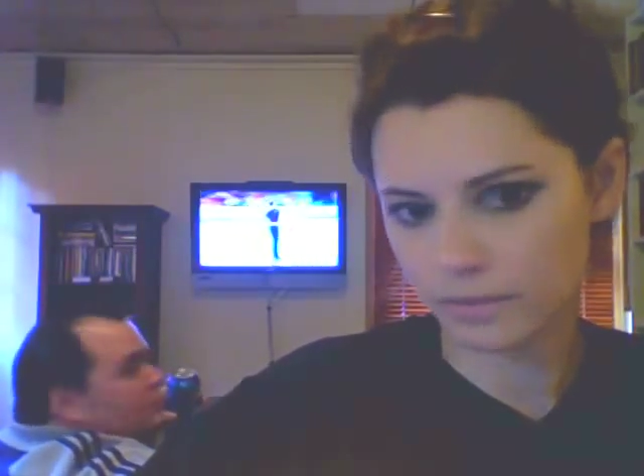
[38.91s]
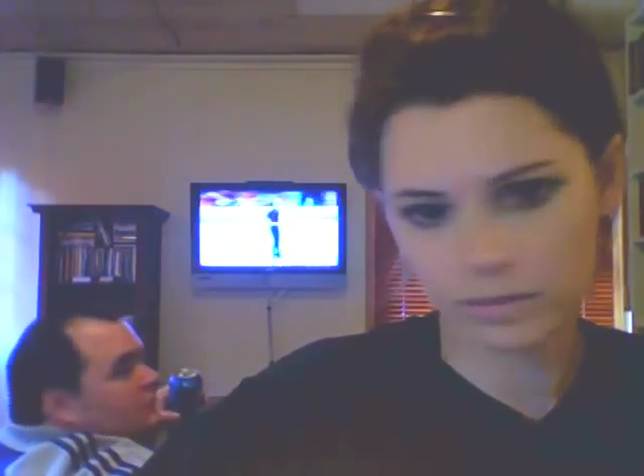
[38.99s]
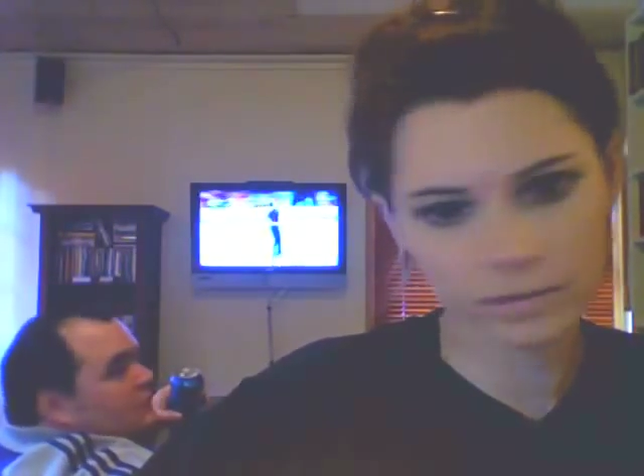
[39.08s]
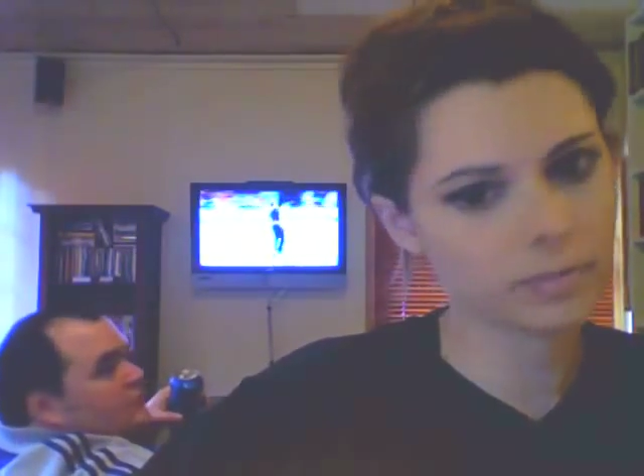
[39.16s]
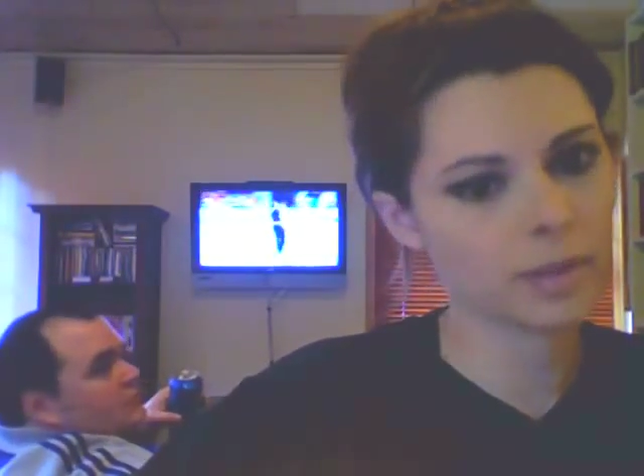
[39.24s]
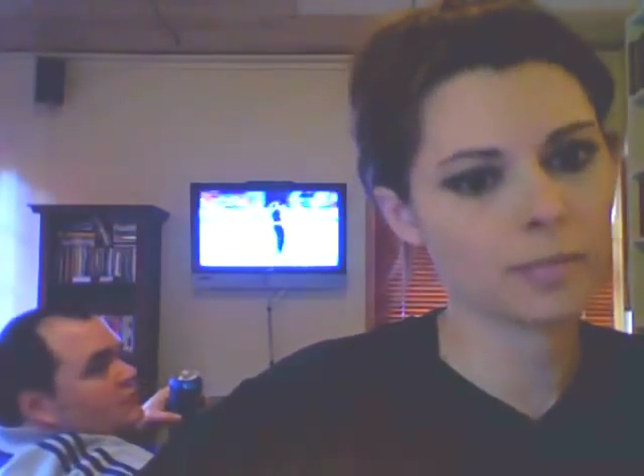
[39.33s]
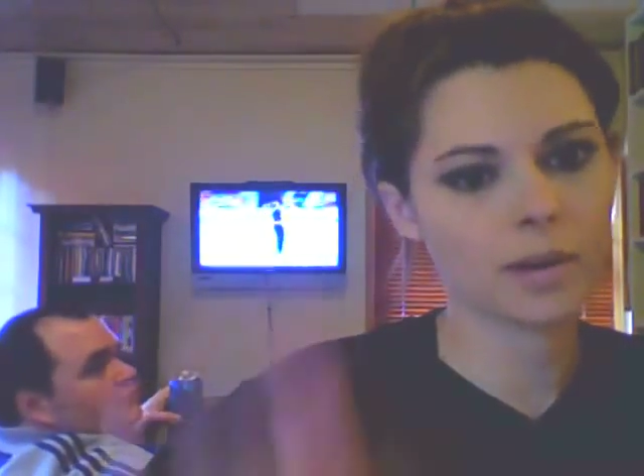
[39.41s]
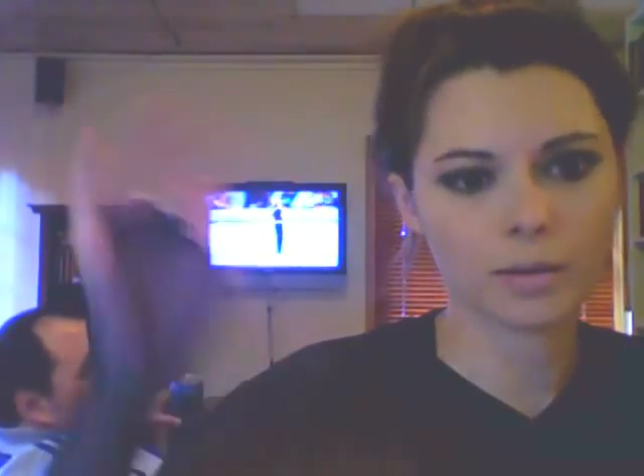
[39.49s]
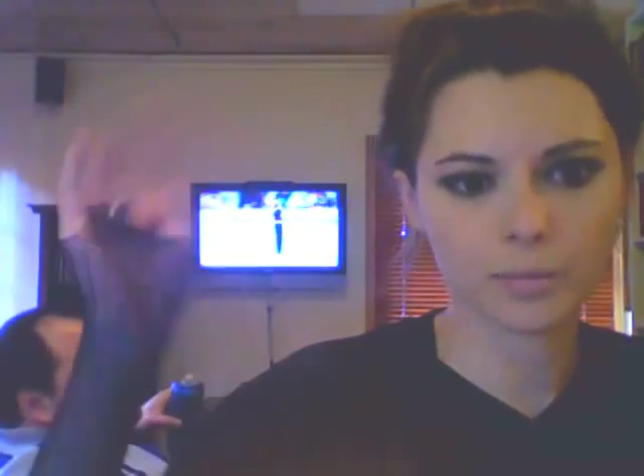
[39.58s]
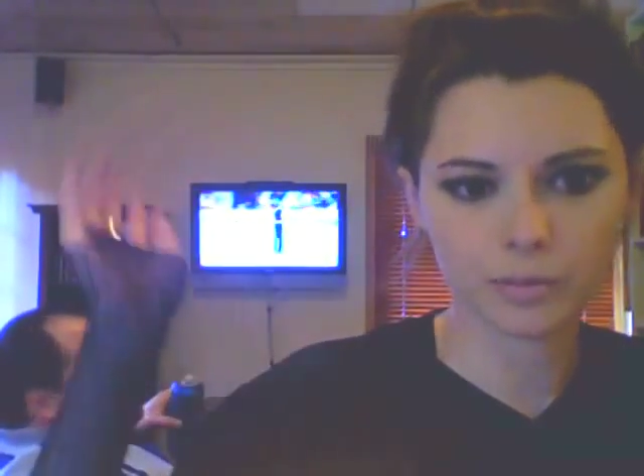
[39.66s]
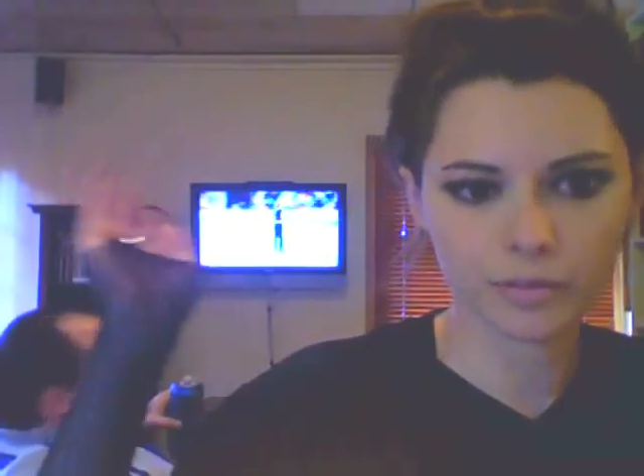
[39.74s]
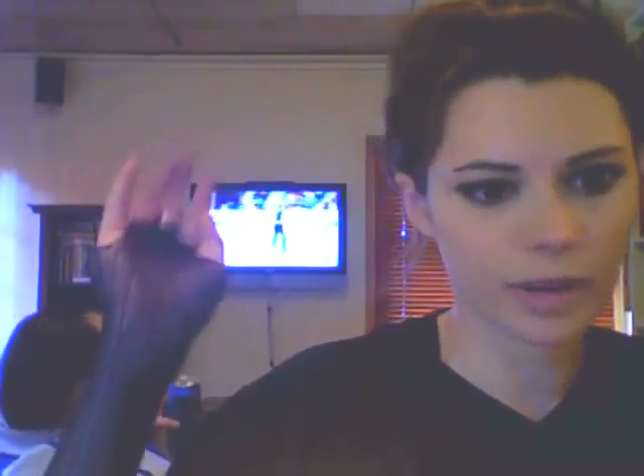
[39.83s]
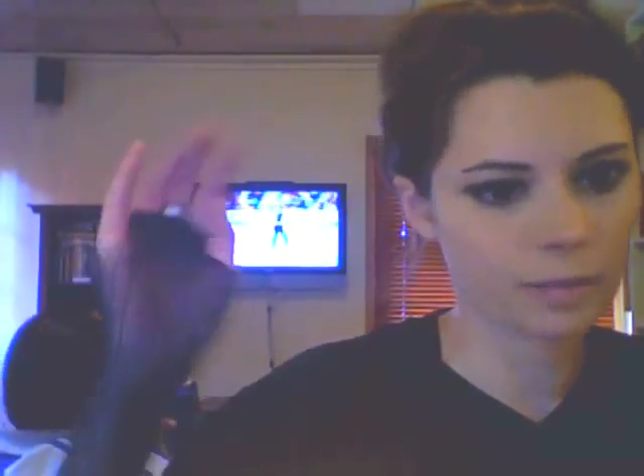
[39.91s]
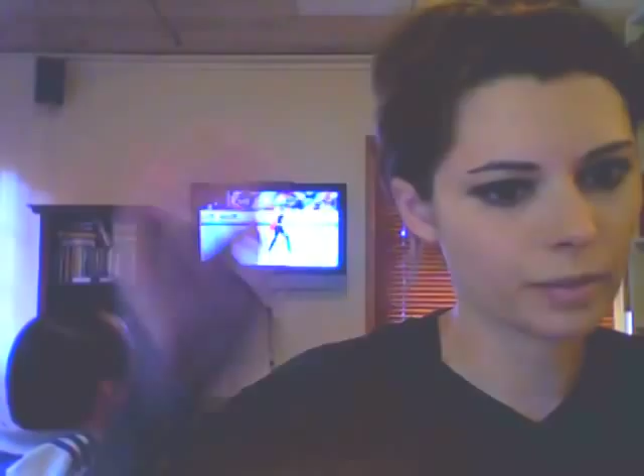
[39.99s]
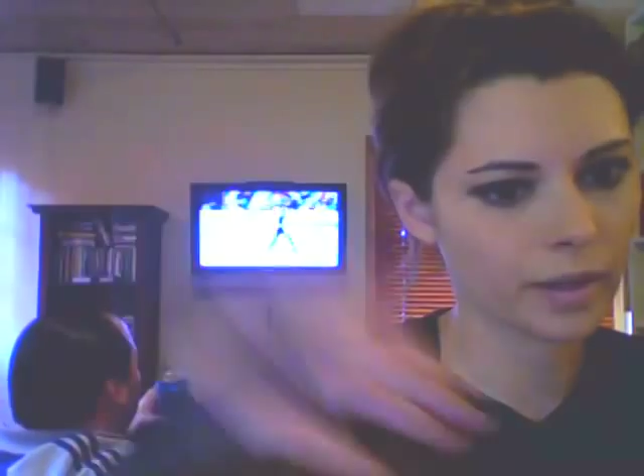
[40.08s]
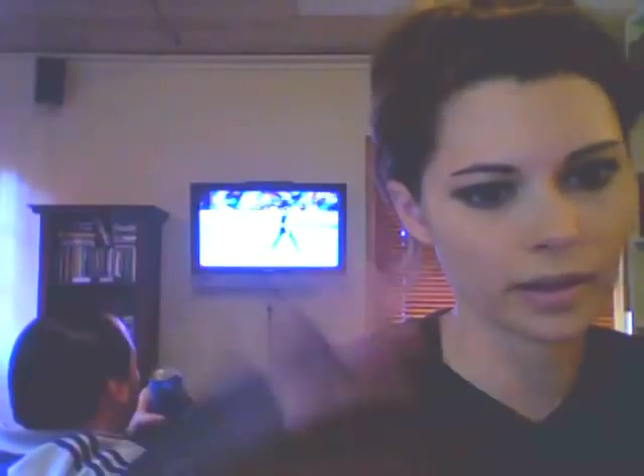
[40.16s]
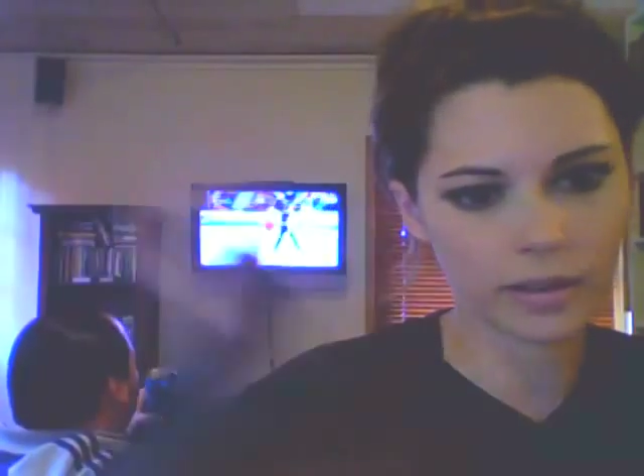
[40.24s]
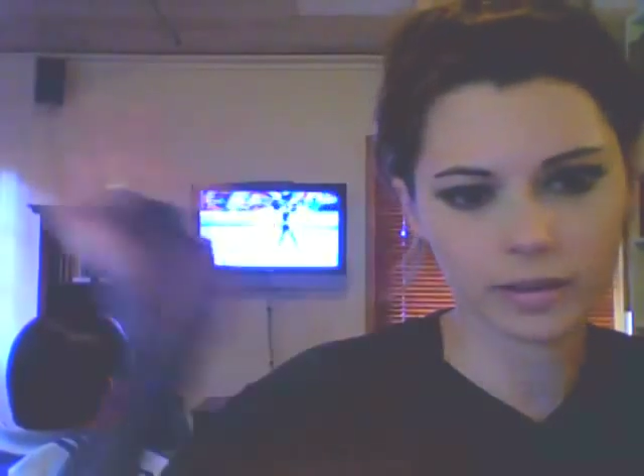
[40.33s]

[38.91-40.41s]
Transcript: my mom's a vampire,